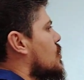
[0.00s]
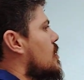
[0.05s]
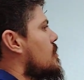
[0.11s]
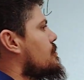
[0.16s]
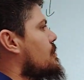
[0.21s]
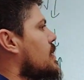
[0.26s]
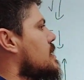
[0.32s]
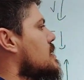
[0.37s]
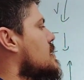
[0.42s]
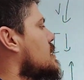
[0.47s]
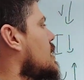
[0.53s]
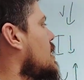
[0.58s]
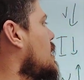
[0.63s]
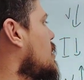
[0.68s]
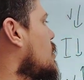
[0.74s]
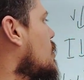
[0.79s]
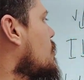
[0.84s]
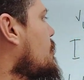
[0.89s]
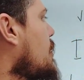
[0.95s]
to
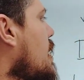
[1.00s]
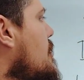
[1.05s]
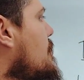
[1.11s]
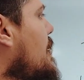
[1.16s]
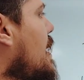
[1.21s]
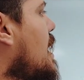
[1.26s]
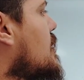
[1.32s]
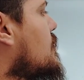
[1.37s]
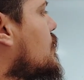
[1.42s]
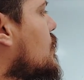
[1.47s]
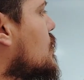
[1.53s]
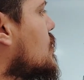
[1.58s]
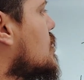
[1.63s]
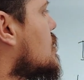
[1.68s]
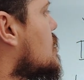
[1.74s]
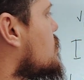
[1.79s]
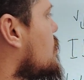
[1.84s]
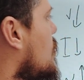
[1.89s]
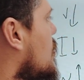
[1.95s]
compensate or pay back for
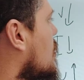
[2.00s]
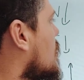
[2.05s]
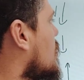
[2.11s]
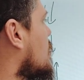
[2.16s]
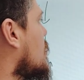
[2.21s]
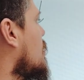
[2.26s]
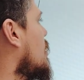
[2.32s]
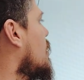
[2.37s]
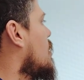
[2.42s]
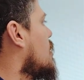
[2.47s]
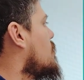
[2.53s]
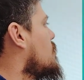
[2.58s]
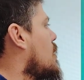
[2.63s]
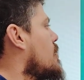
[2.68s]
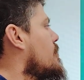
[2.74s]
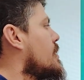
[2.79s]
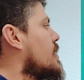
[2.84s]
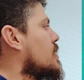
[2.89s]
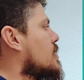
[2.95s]
the smaller
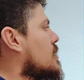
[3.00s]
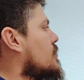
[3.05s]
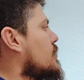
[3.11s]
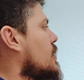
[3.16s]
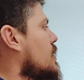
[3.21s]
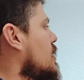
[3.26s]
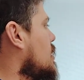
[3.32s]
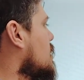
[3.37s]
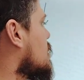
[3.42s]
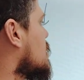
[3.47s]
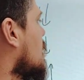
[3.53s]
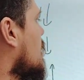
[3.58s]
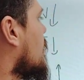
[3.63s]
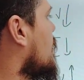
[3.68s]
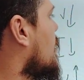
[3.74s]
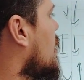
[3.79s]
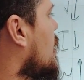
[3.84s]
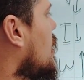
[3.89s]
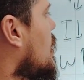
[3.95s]
moment of
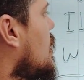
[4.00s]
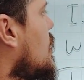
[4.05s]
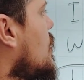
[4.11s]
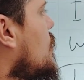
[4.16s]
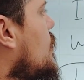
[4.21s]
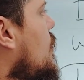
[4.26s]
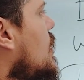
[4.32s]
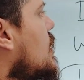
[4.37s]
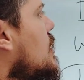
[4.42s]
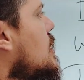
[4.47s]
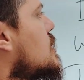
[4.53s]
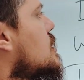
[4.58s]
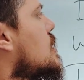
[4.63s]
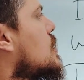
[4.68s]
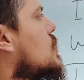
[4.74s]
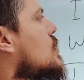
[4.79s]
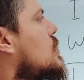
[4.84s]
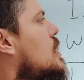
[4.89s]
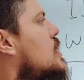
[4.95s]
inertia. What is
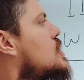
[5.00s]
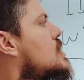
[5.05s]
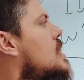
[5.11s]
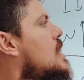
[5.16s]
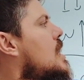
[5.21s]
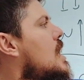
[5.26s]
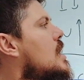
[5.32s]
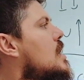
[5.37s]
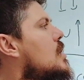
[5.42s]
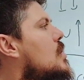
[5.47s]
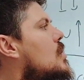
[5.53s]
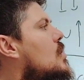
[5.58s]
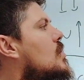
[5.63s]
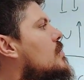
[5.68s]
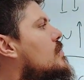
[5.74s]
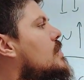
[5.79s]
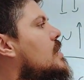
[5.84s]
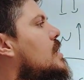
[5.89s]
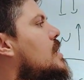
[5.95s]
the rotation analog
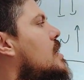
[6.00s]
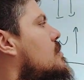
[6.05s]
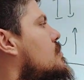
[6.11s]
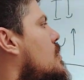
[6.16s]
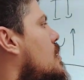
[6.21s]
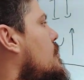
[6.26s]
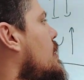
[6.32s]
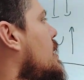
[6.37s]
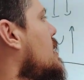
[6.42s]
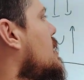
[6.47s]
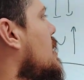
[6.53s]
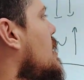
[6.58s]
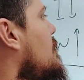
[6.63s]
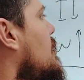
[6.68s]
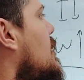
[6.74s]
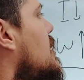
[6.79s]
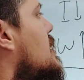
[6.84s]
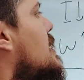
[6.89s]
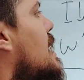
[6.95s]
of linear
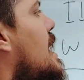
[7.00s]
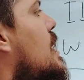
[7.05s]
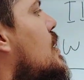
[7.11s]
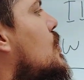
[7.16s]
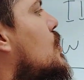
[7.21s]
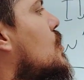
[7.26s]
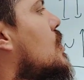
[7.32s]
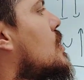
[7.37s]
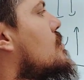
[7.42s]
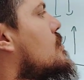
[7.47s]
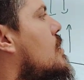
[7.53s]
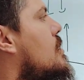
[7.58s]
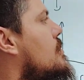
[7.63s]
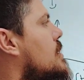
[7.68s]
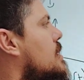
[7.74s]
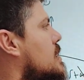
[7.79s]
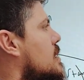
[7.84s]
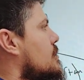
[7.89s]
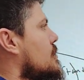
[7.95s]
momentum? Is angular
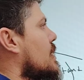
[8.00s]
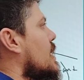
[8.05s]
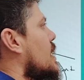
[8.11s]
momentum.